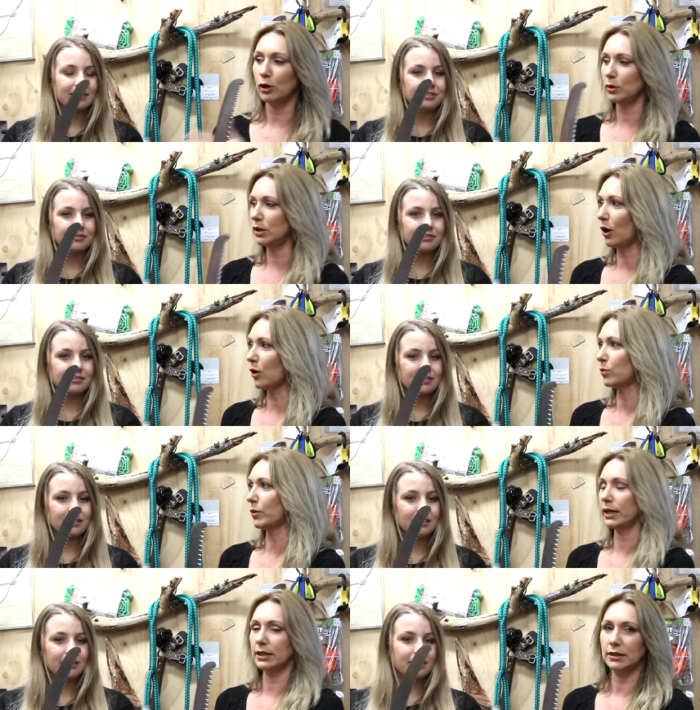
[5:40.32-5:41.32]
Speaker 1: going with the old
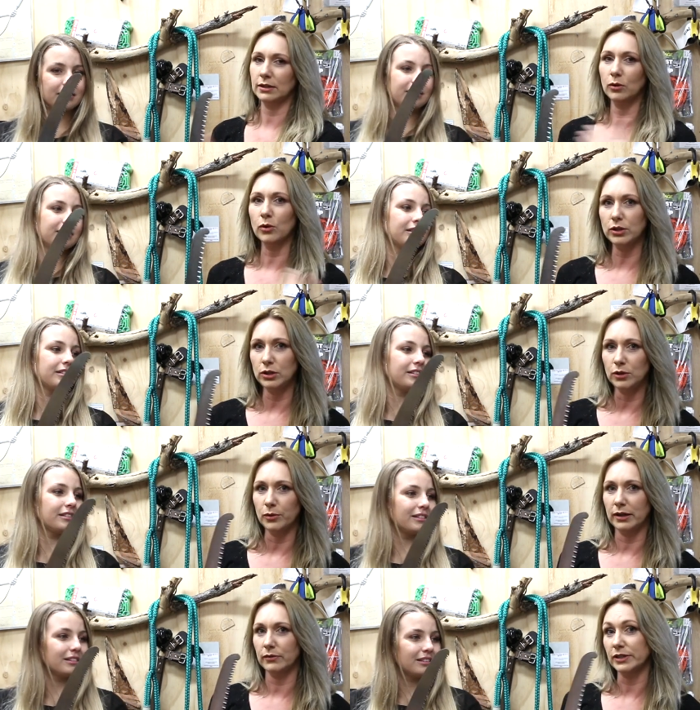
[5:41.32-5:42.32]
one or the
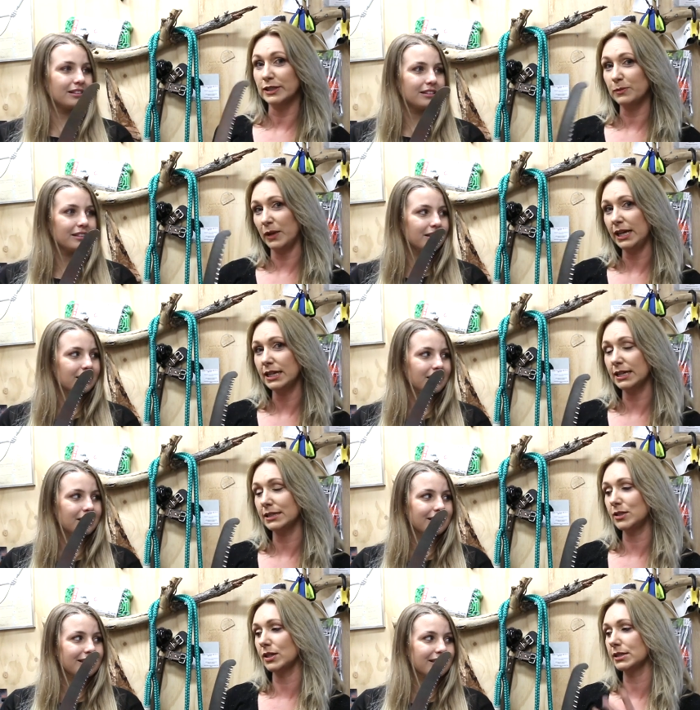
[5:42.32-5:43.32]
new one for speed.
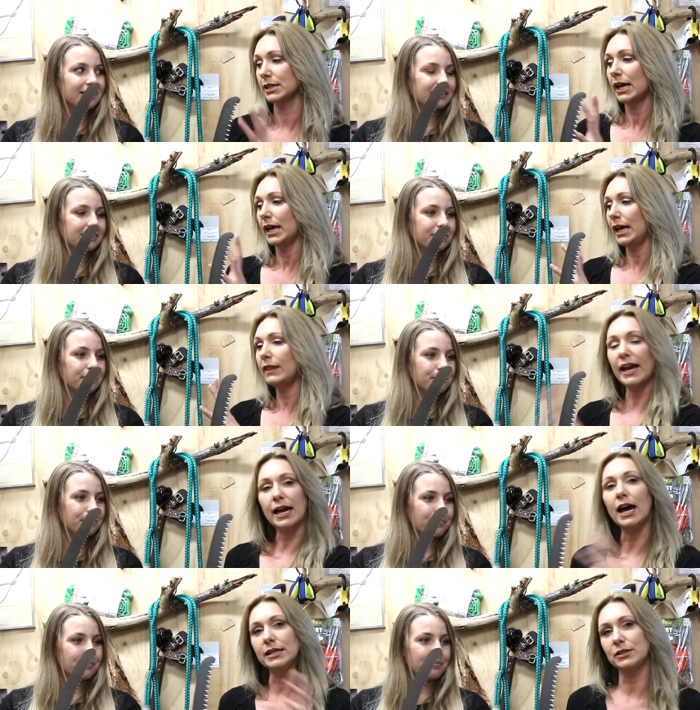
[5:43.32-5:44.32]
It's just they
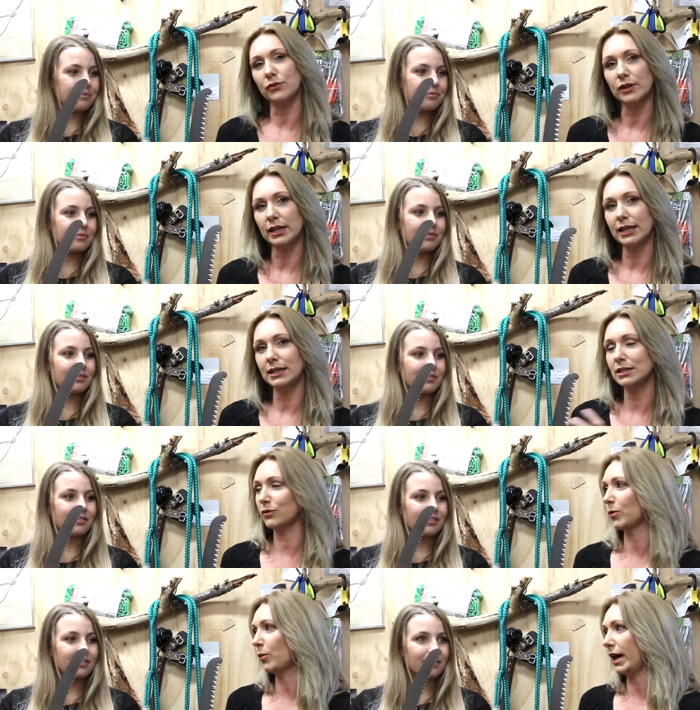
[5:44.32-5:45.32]
cut differently in
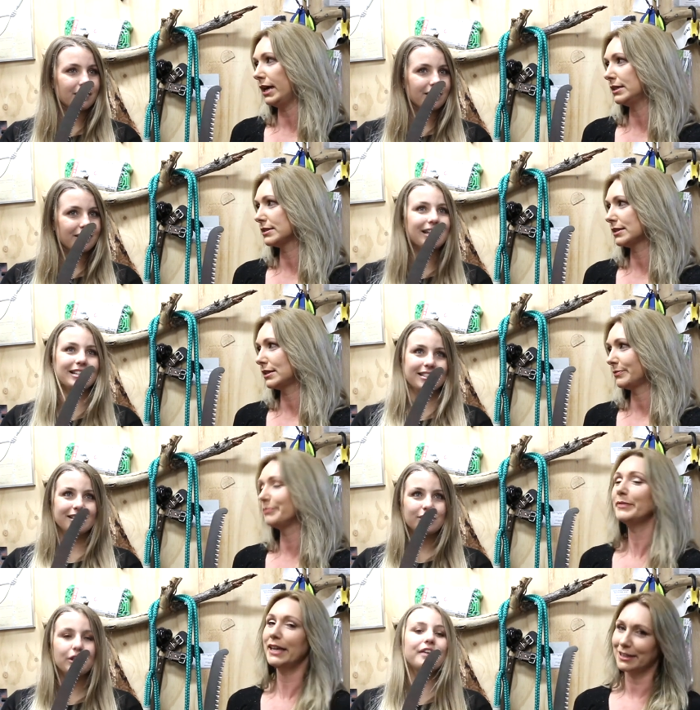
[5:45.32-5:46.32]
different ways. Yes.
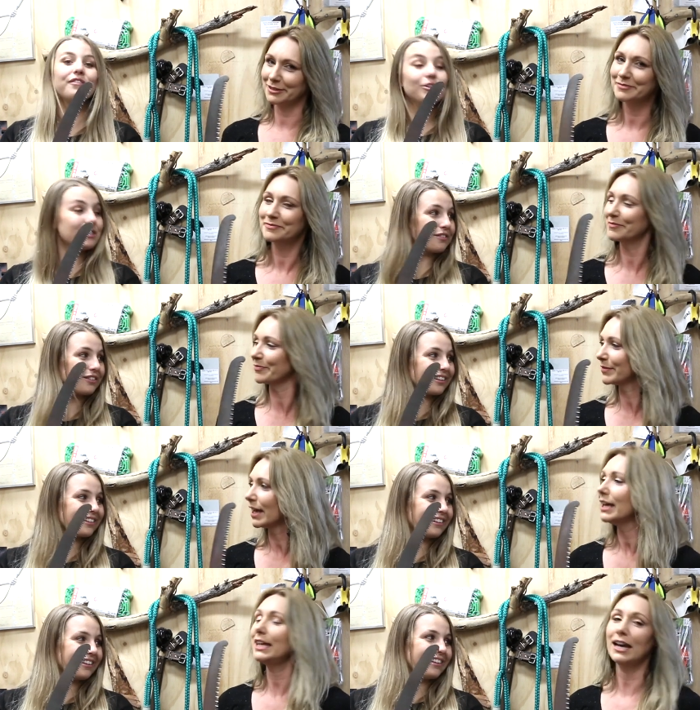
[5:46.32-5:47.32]
Speaker 2: So they feel different.
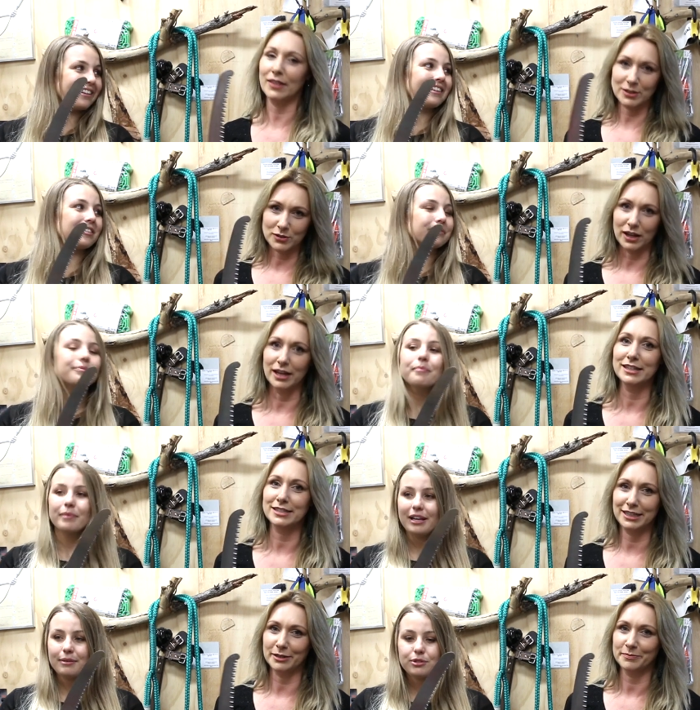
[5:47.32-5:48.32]
Yeah, that's
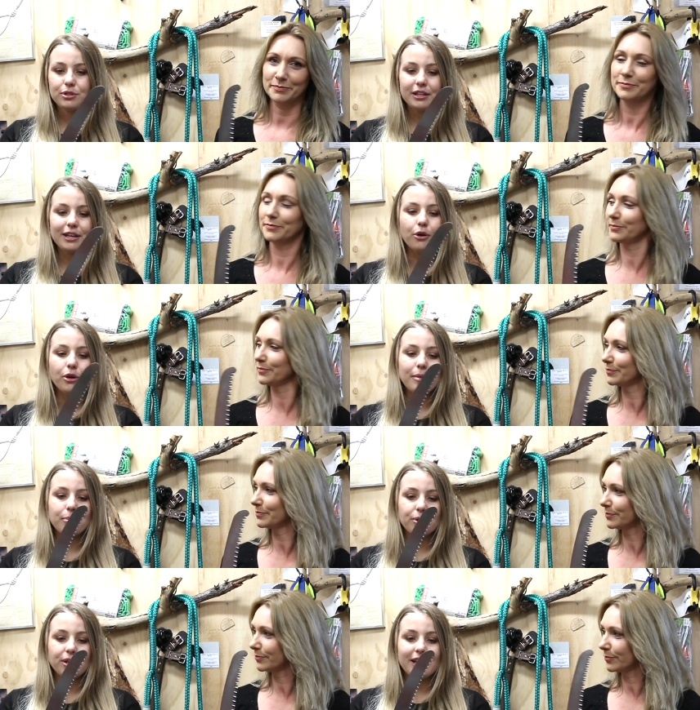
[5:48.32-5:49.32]
right. Yeah. So the old
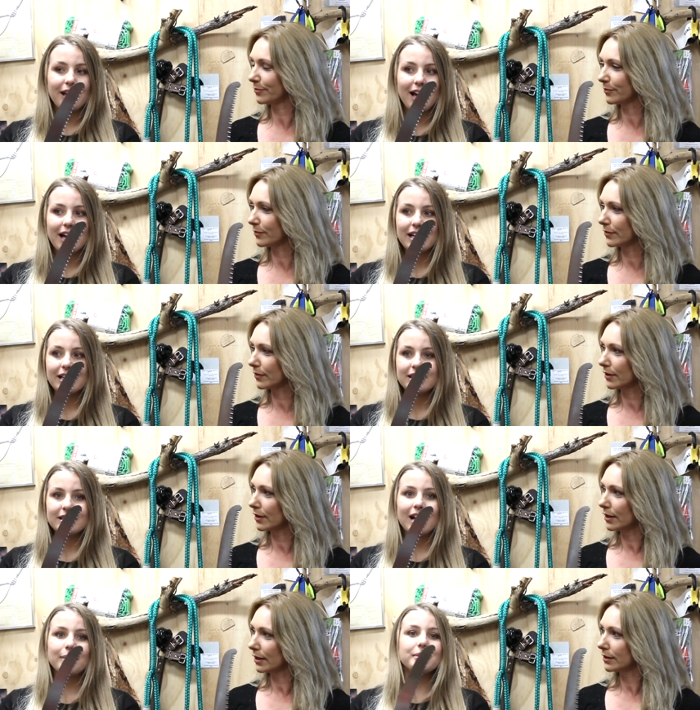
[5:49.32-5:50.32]
Ibuki
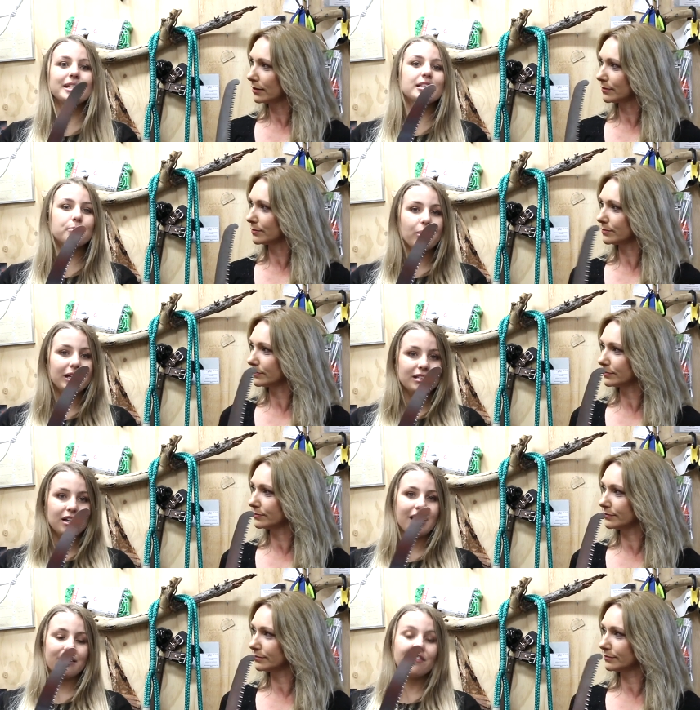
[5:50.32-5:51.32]
has
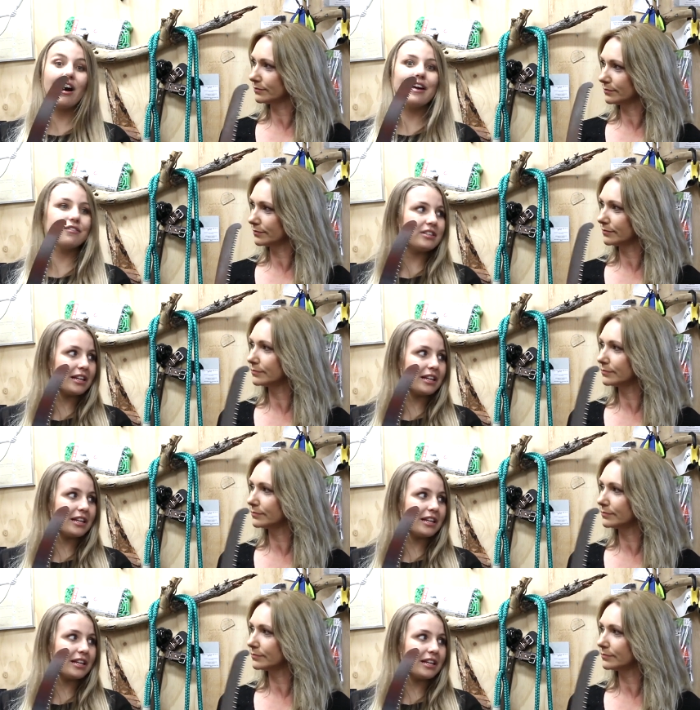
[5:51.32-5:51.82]
6.5